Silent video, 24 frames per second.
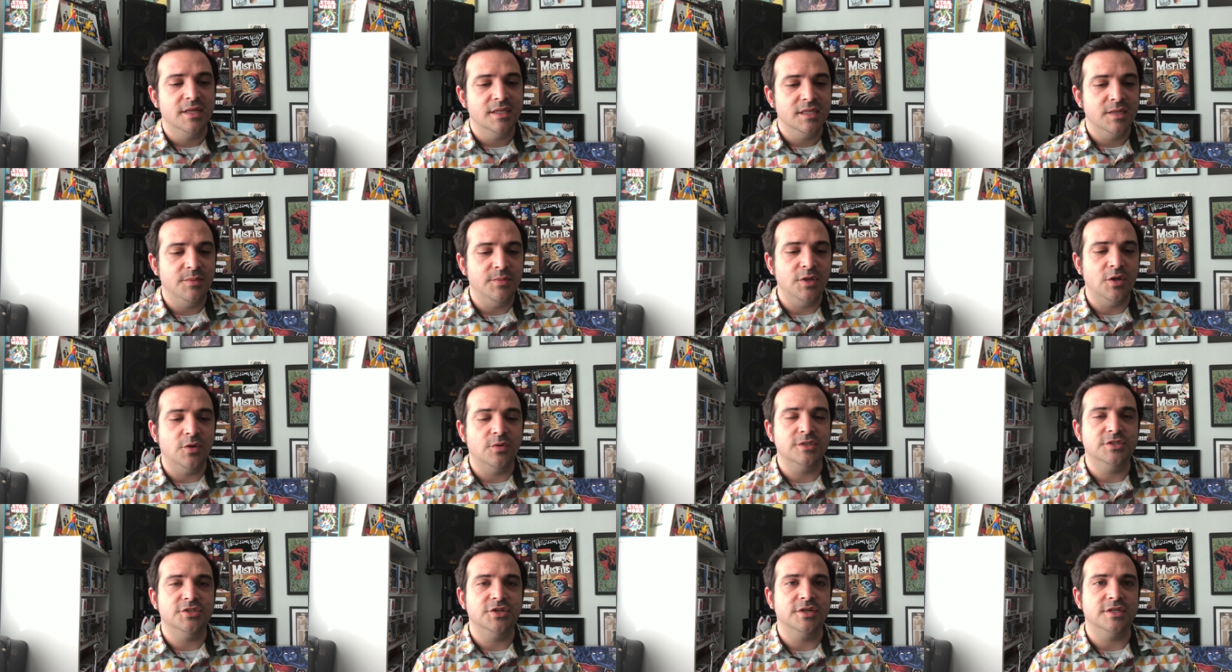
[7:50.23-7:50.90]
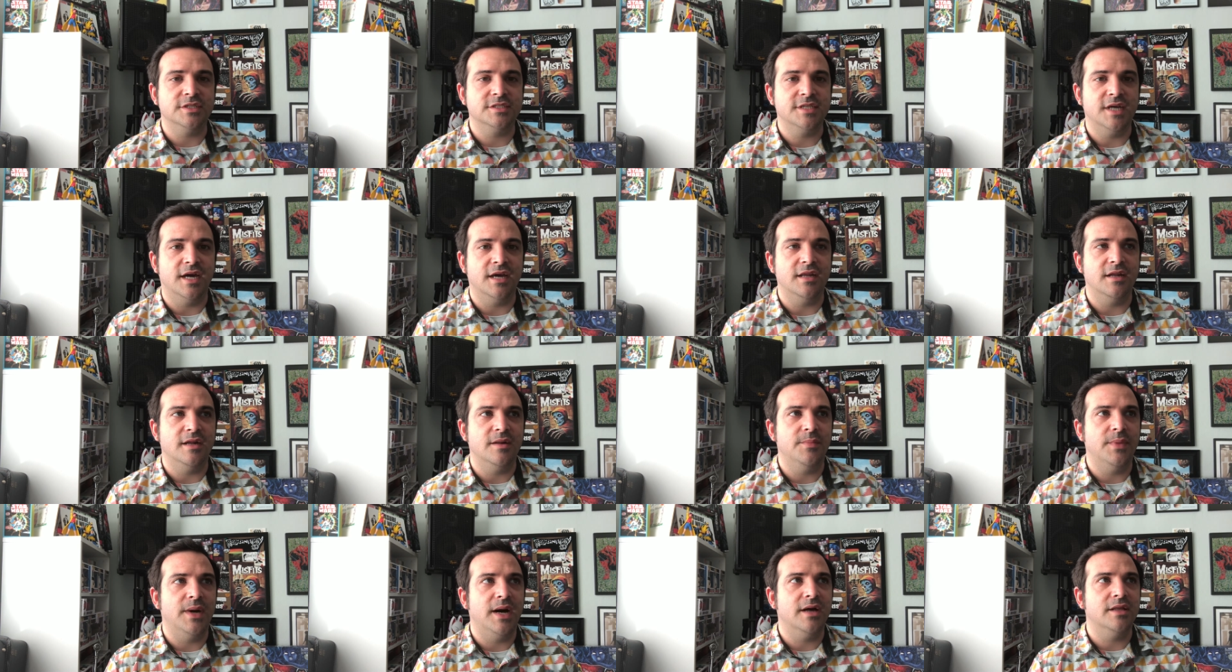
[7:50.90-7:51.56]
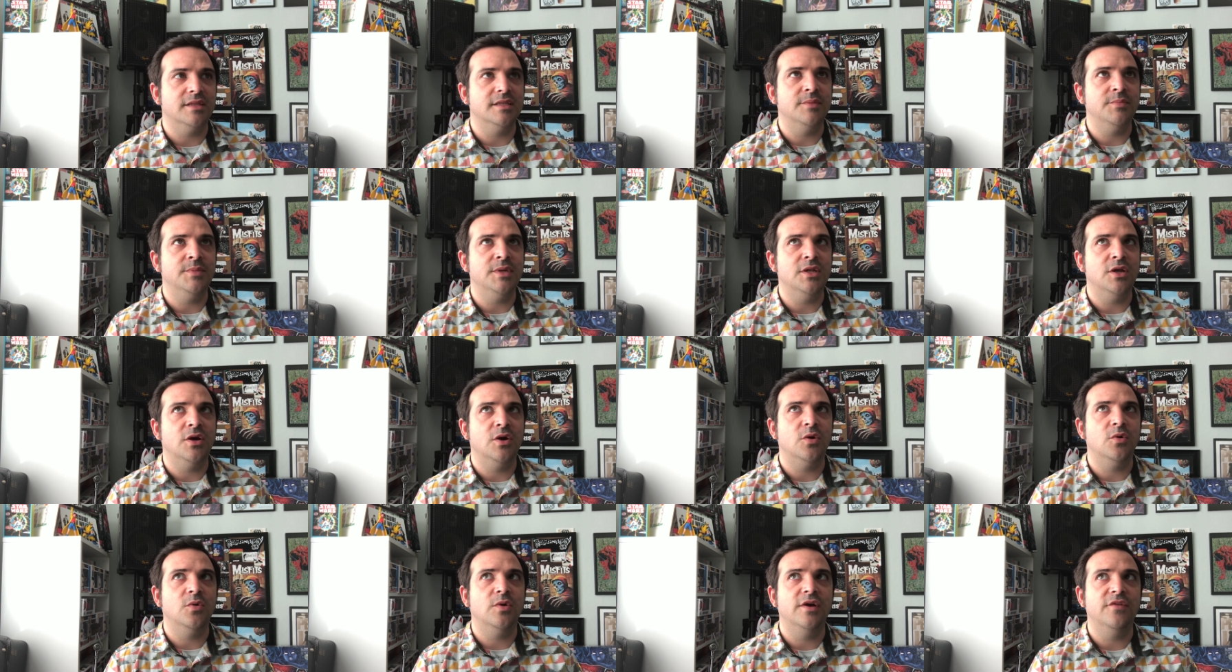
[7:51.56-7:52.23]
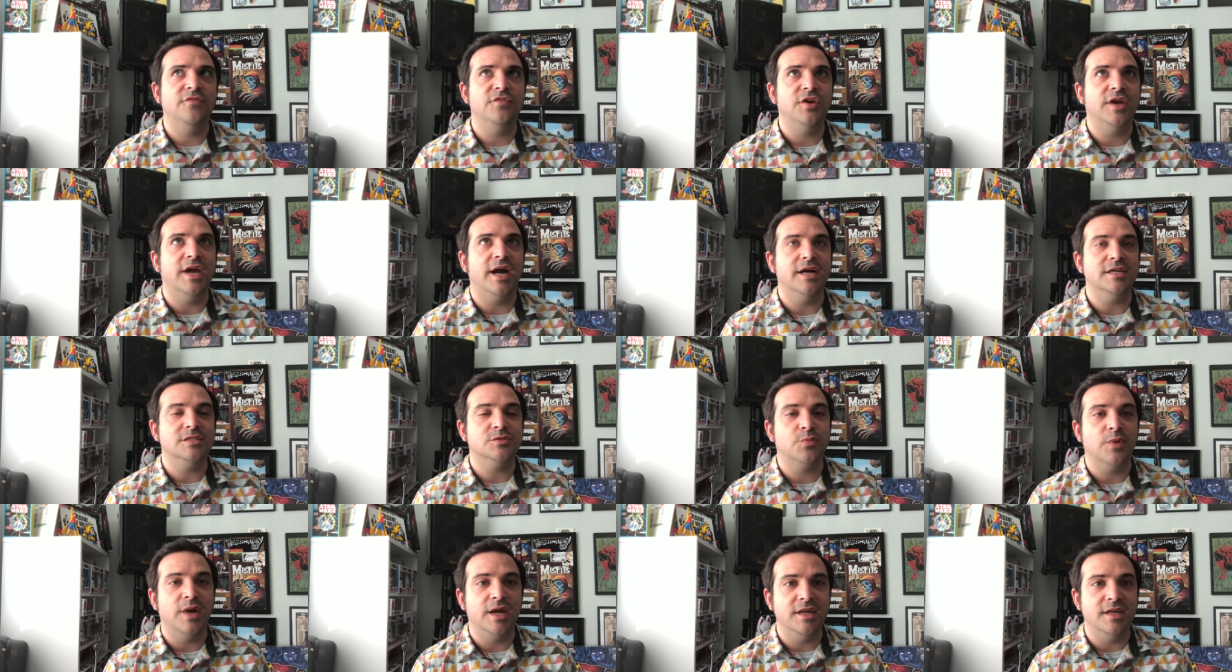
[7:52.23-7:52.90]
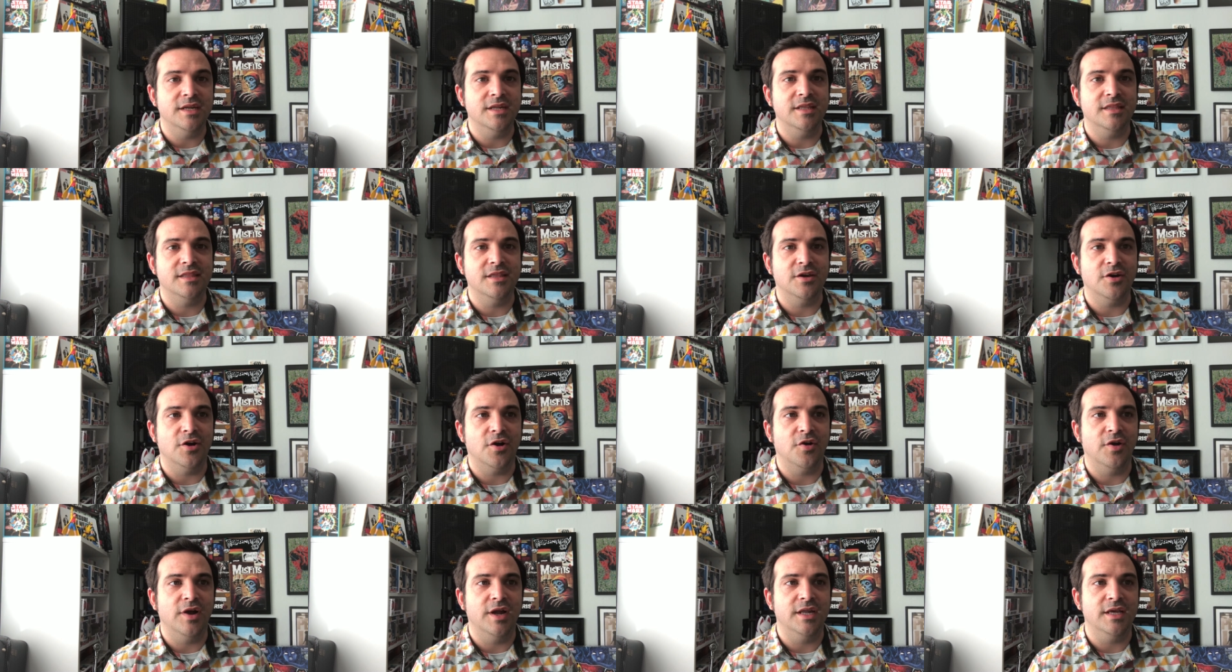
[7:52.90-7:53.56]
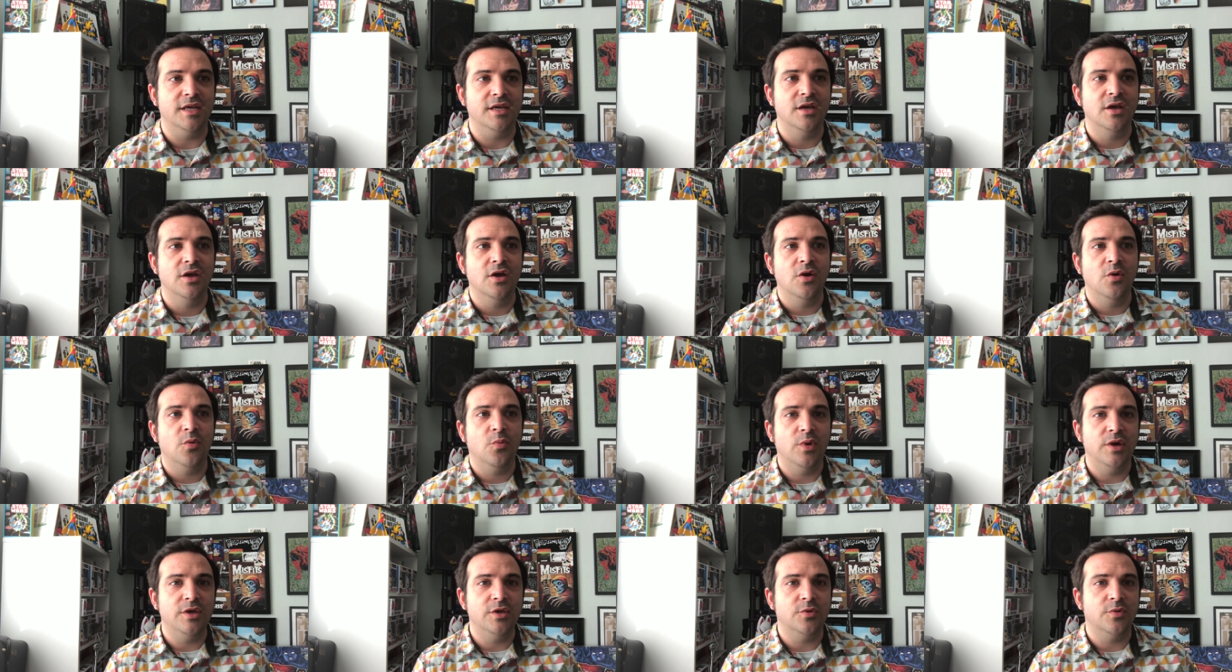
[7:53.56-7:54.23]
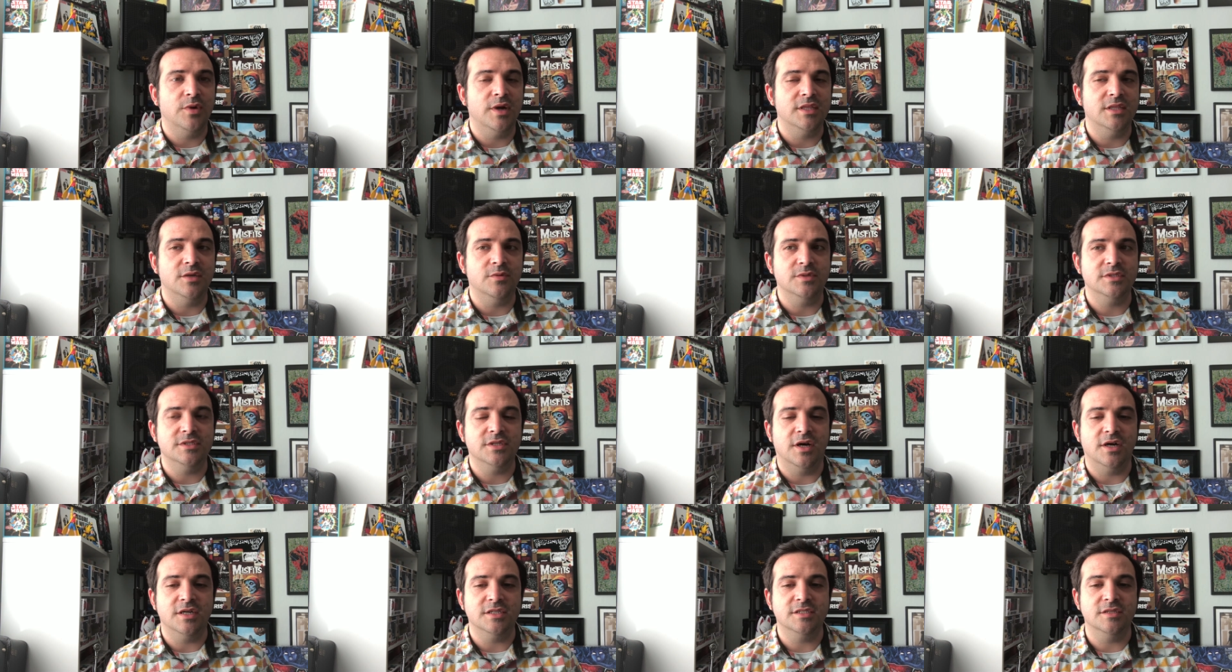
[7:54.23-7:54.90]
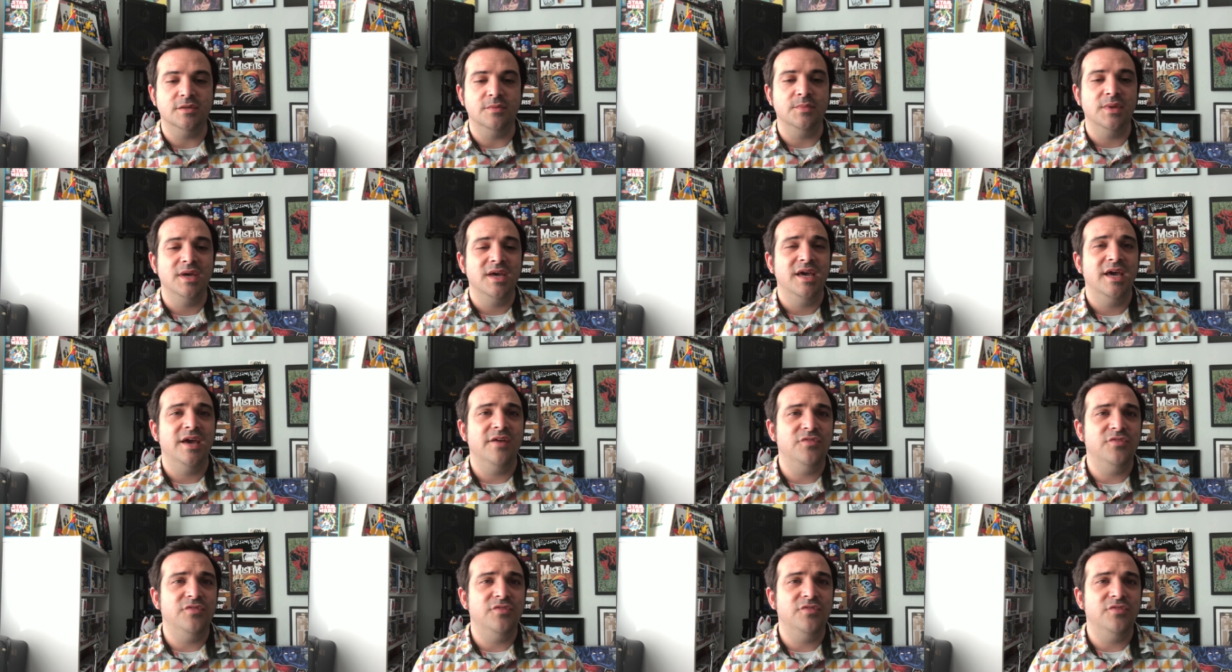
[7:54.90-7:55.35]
Let me know what you're excited about. Let me know if you guys read anything already, what you read that was awesome.